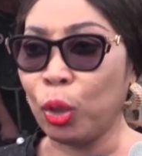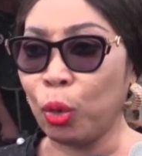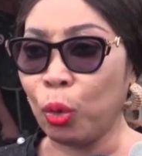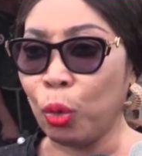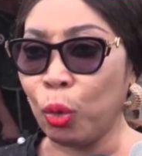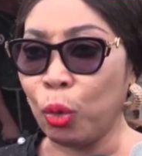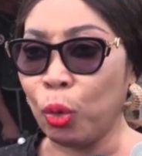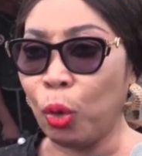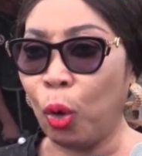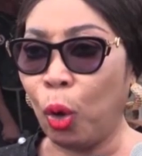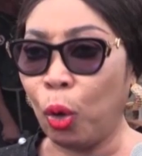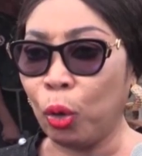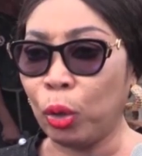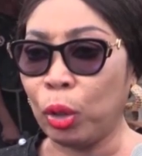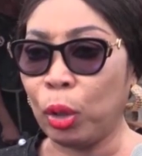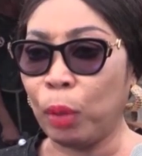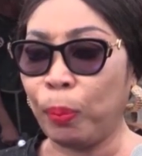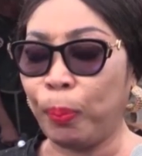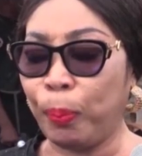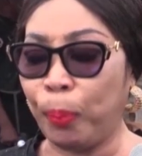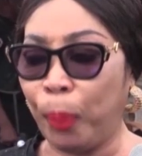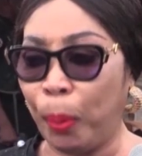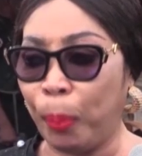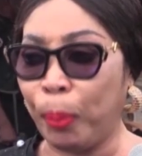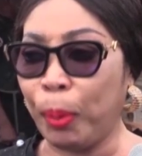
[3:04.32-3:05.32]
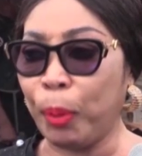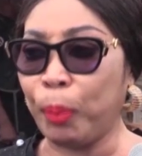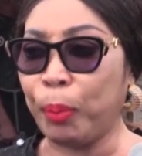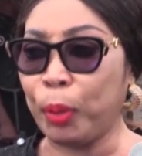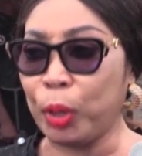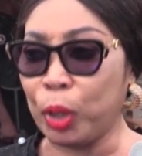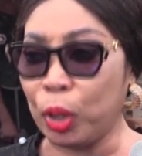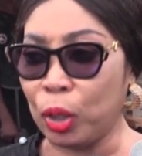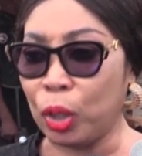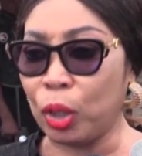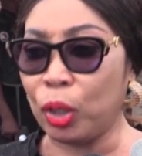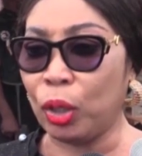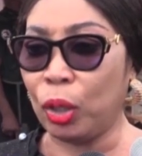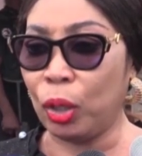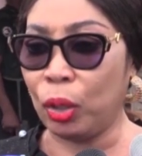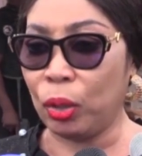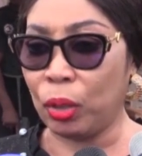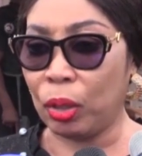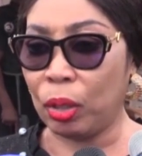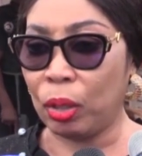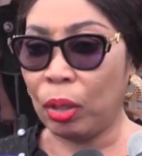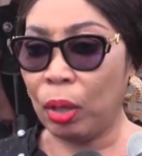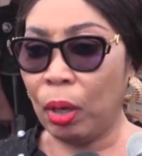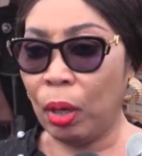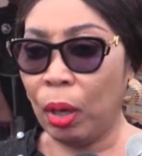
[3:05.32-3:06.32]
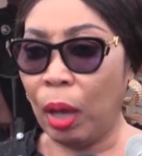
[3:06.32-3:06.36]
through all the proper procedures.